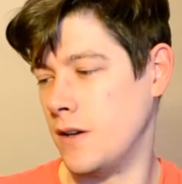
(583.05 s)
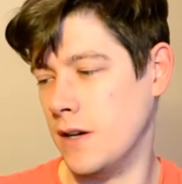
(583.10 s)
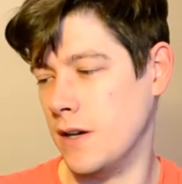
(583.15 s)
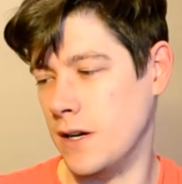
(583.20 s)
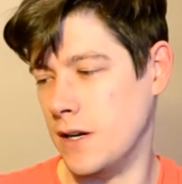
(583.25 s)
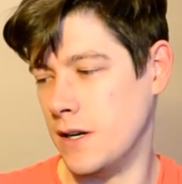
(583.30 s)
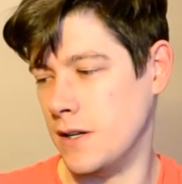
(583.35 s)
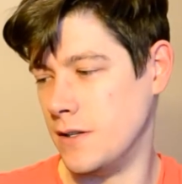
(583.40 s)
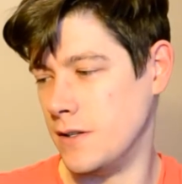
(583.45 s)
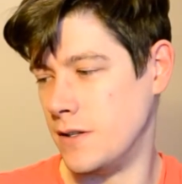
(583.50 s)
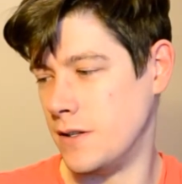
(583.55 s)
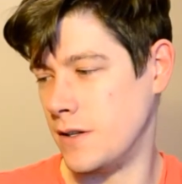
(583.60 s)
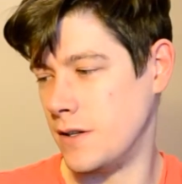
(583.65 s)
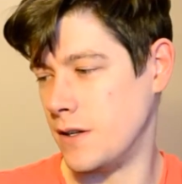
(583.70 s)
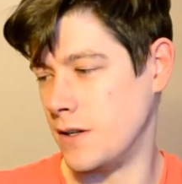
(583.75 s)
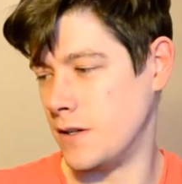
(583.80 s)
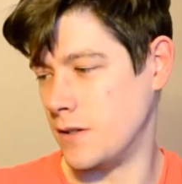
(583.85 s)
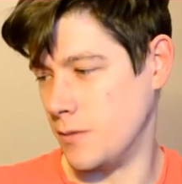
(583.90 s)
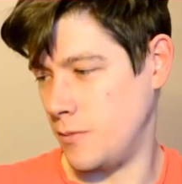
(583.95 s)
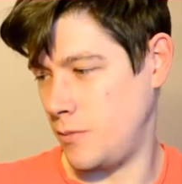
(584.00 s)
and
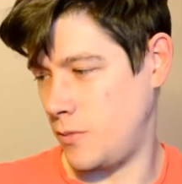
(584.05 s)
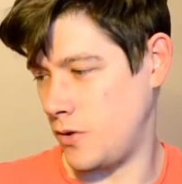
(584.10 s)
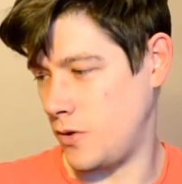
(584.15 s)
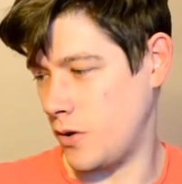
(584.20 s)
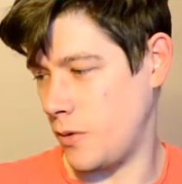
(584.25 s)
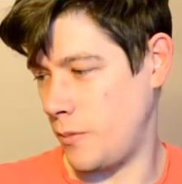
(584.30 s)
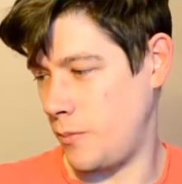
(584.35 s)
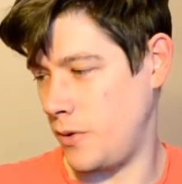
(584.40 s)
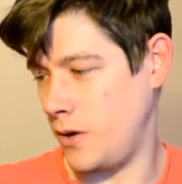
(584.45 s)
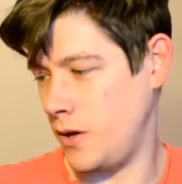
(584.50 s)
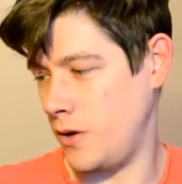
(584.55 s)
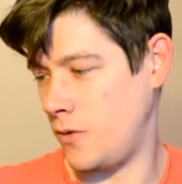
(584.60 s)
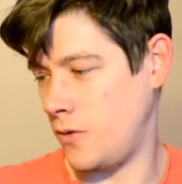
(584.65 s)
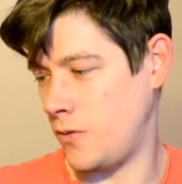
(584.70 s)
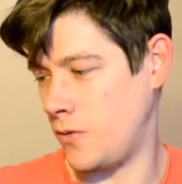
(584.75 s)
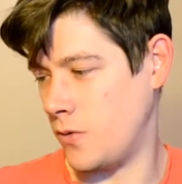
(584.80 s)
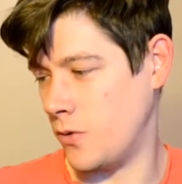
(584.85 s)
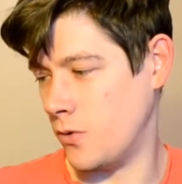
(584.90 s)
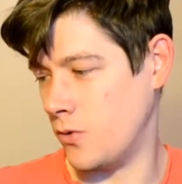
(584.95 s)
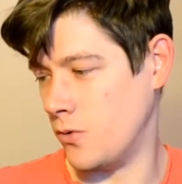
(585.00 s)
it's got a
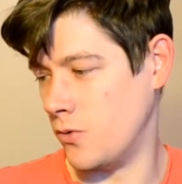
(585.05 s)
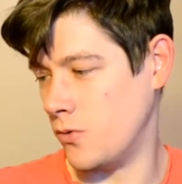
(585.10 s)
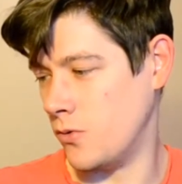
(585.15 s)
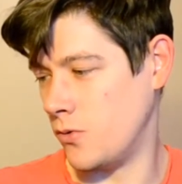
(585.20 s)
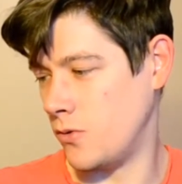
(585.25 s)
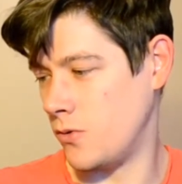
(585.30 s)
beautiful,